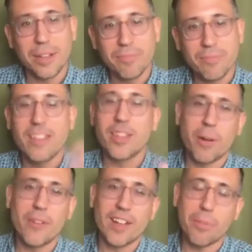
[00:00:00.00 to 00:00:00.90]
And then my wife
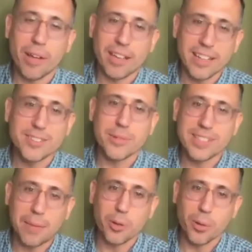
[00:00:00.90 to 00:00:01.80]
got pregnant, so we stopped
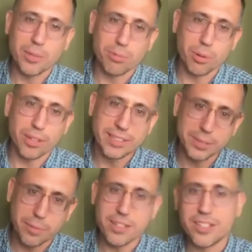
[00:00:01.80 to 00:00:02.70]
going to breweries as
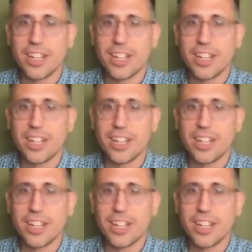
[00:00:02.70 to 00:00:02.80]
much.